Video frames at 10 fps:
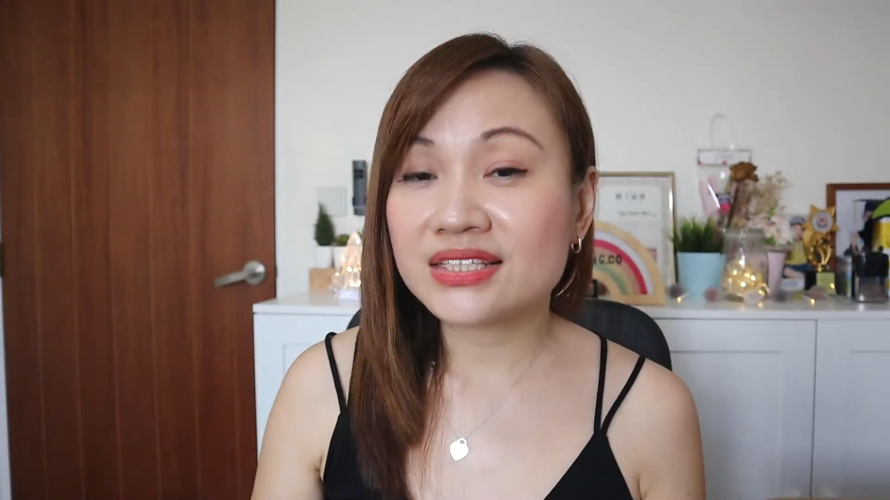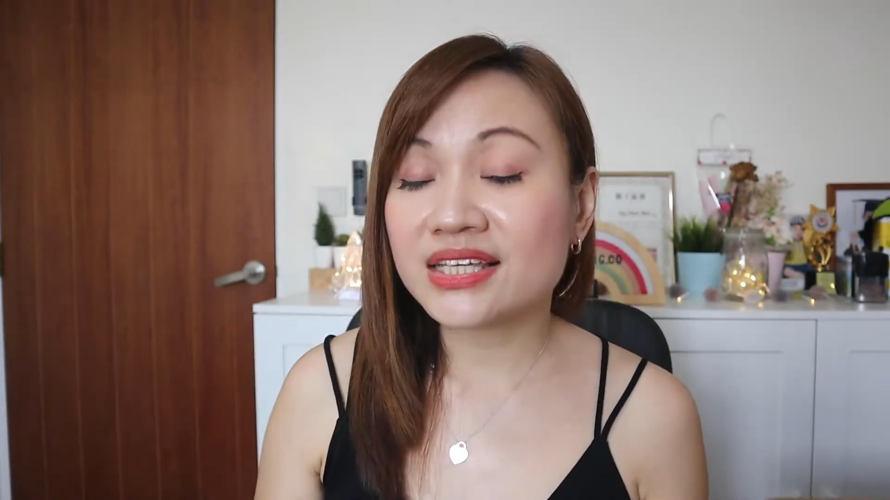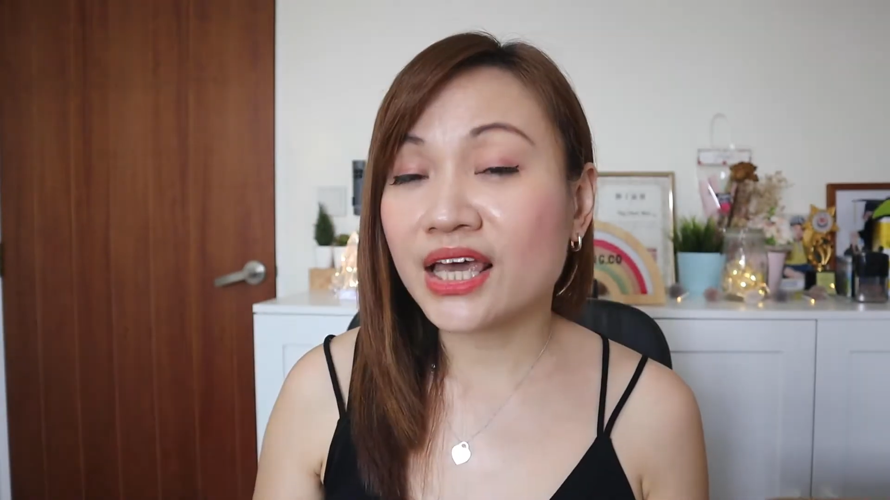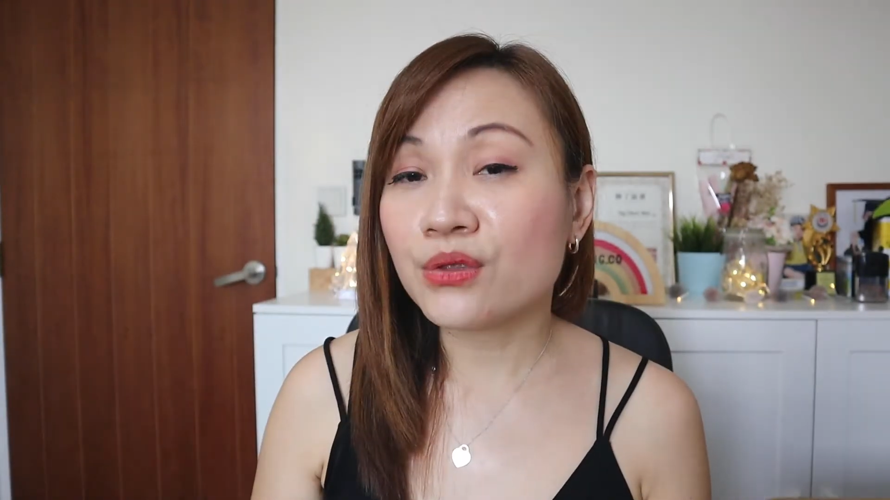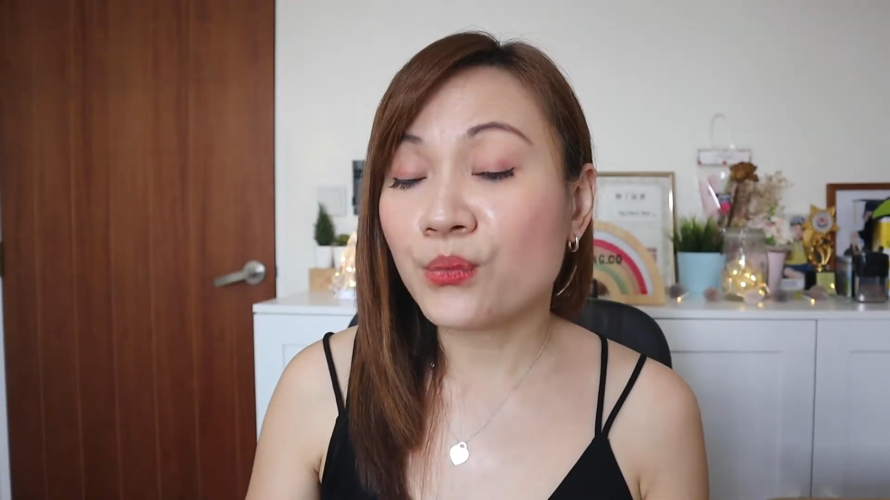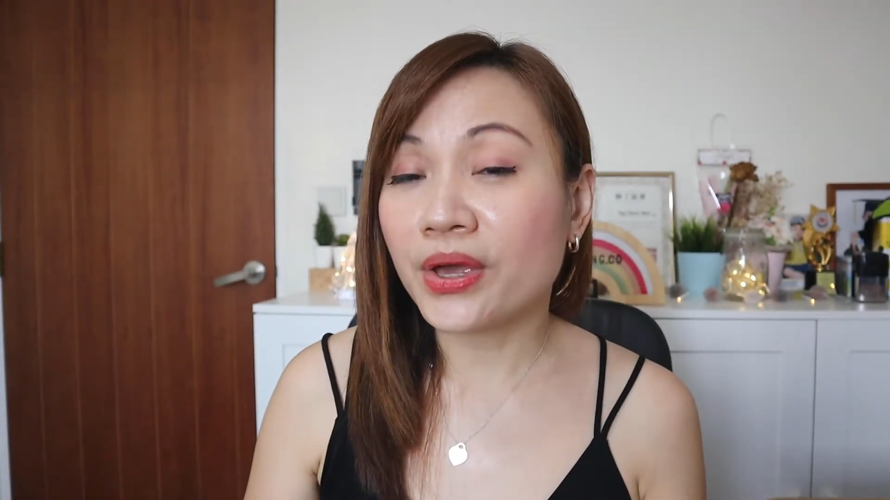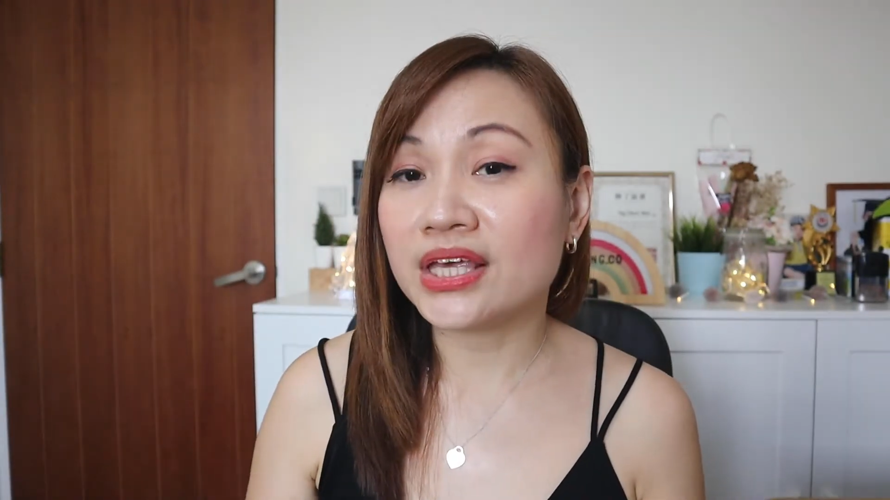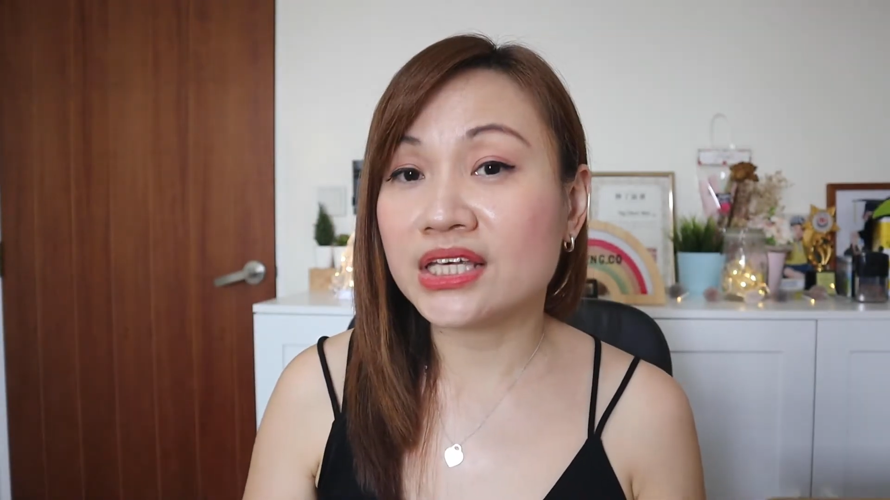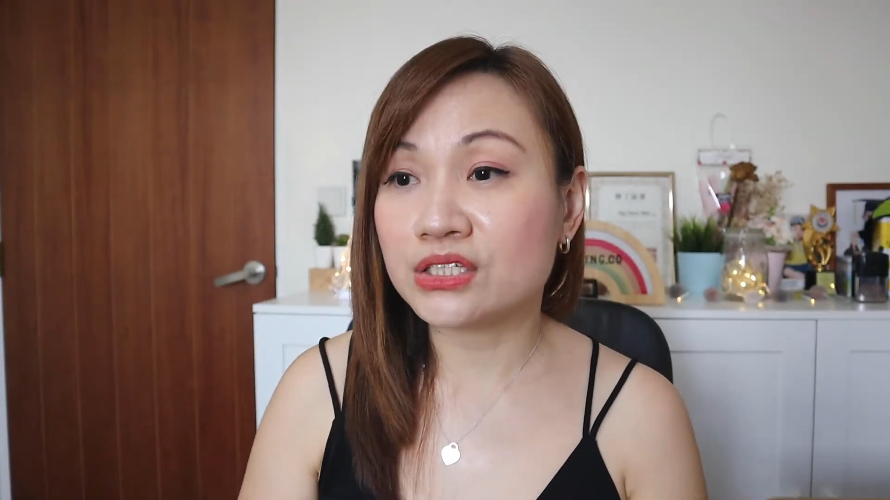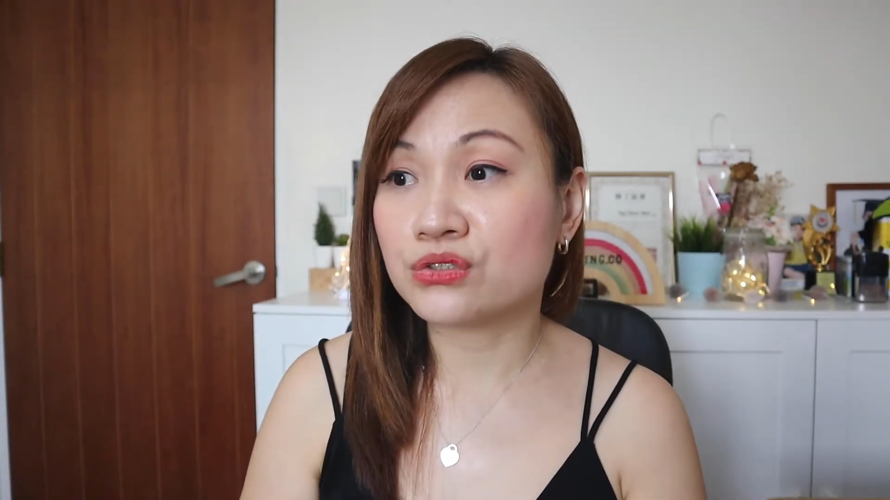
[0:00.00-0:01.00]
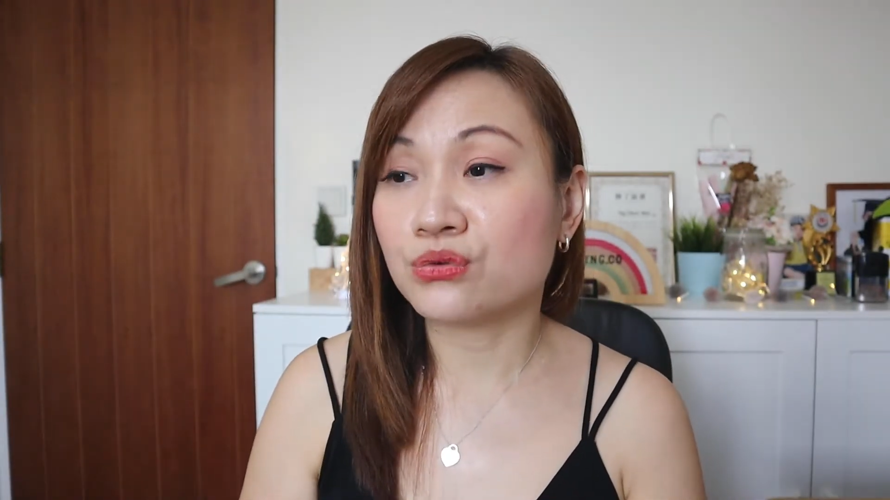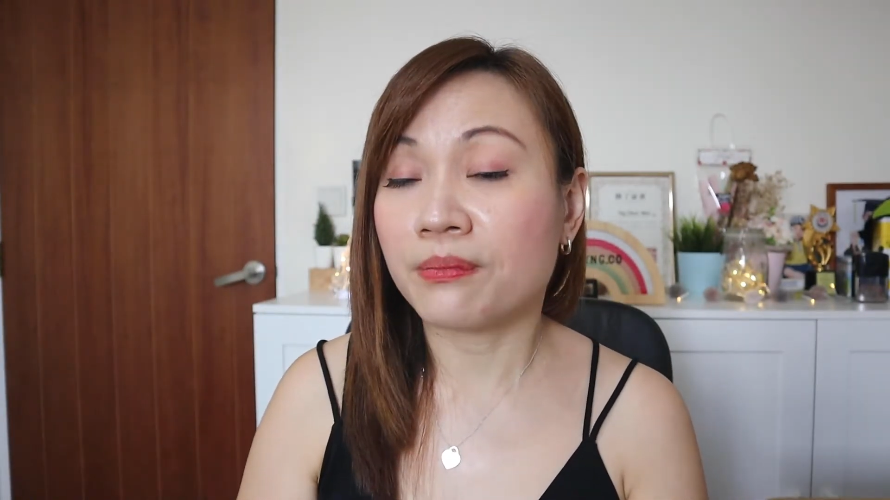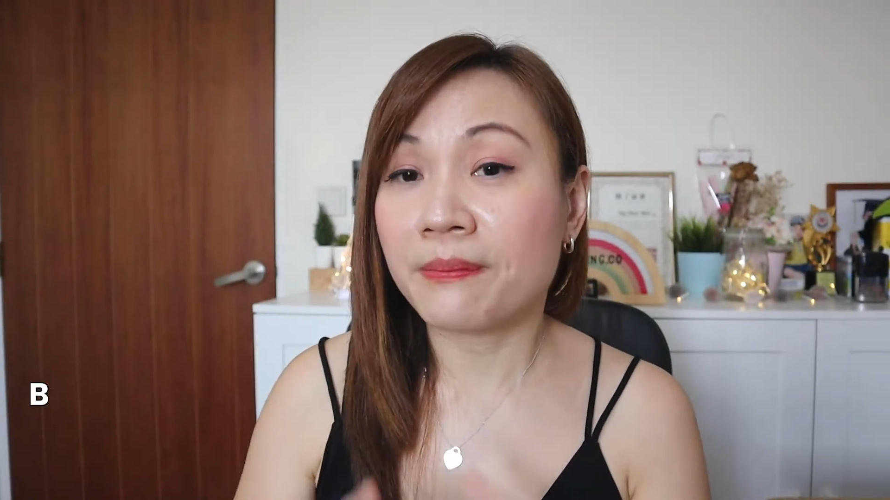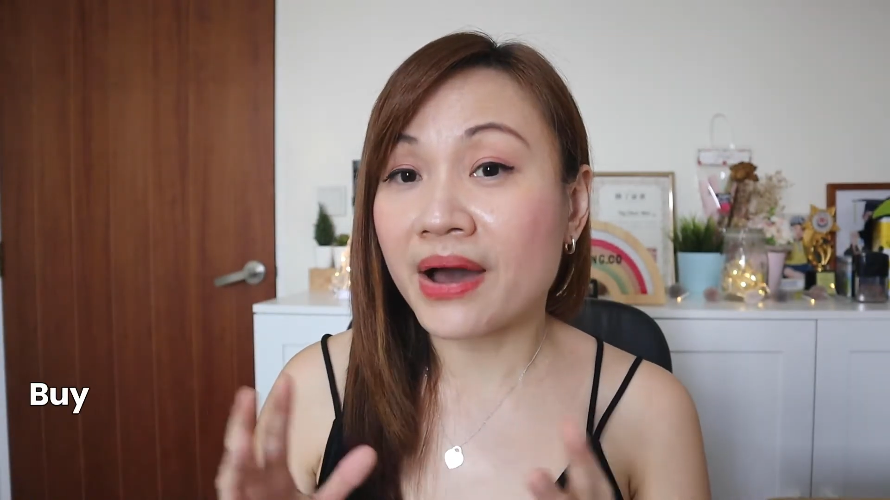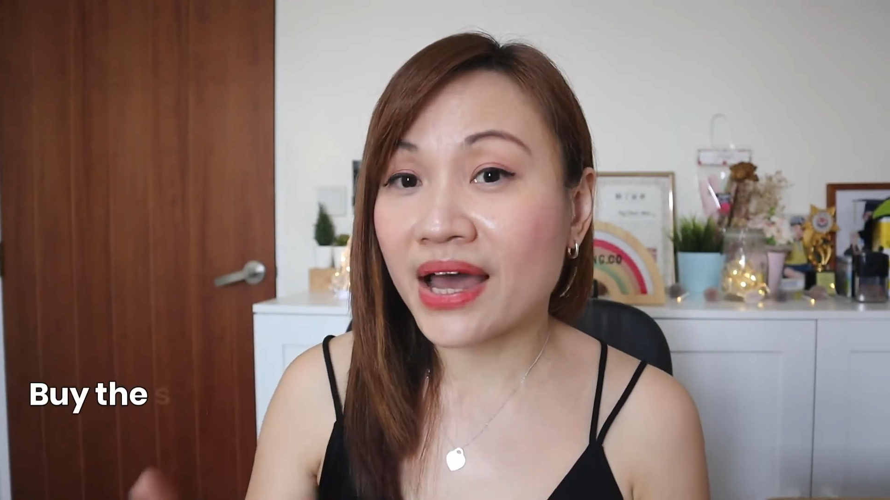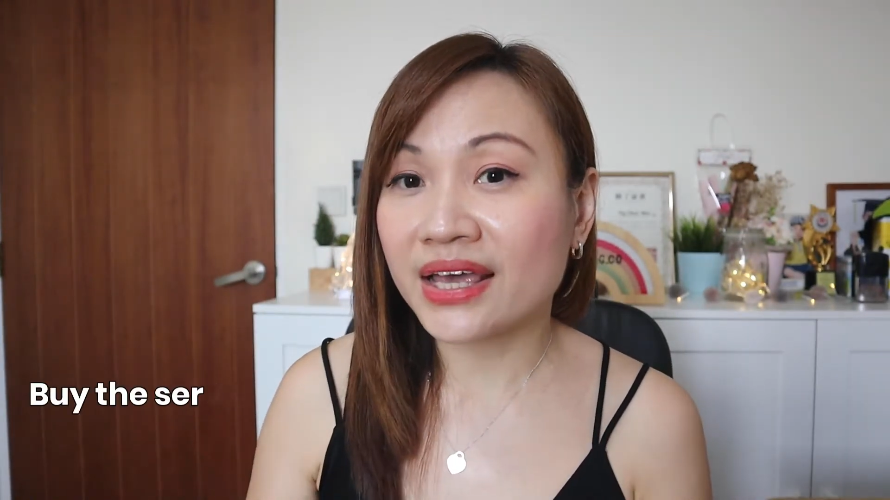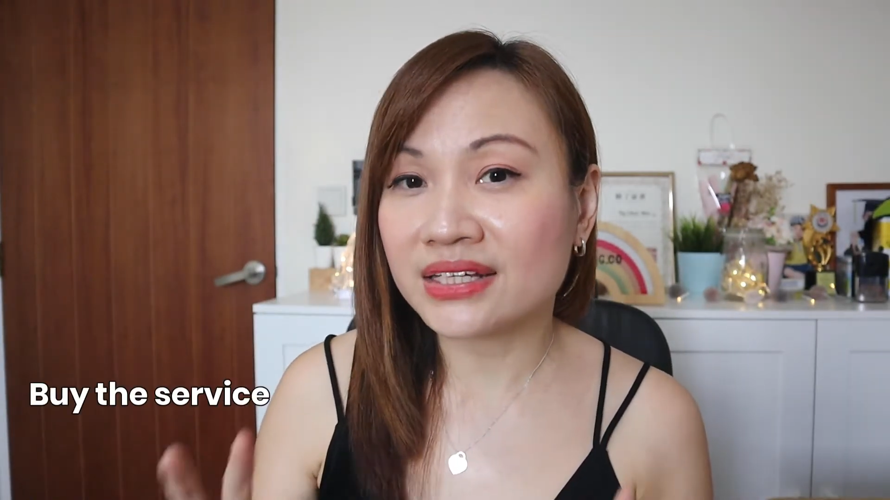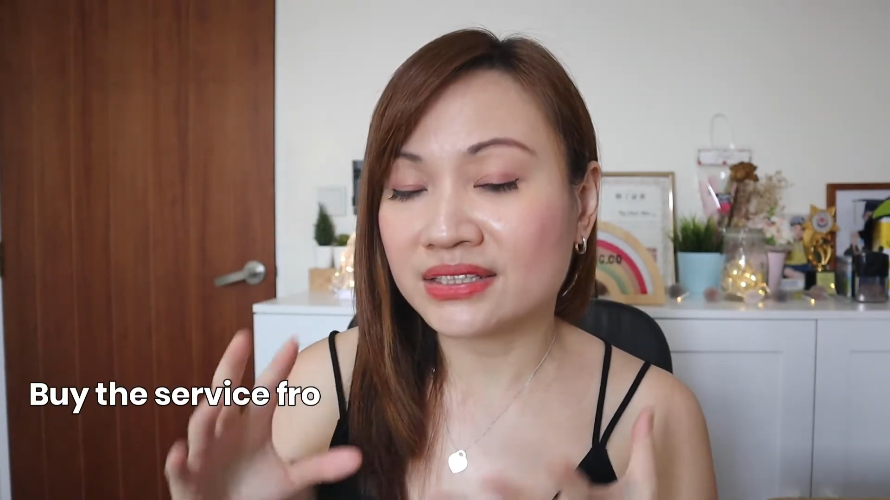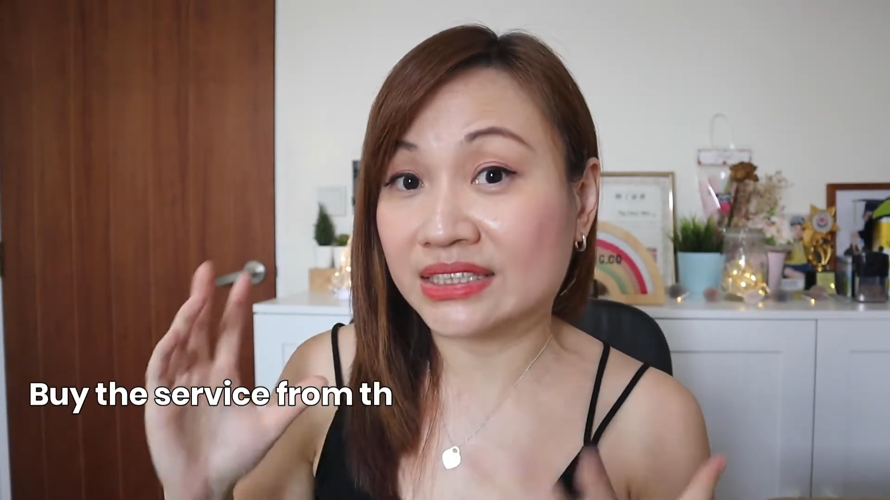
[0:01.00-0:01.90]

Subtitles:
The second way is to buy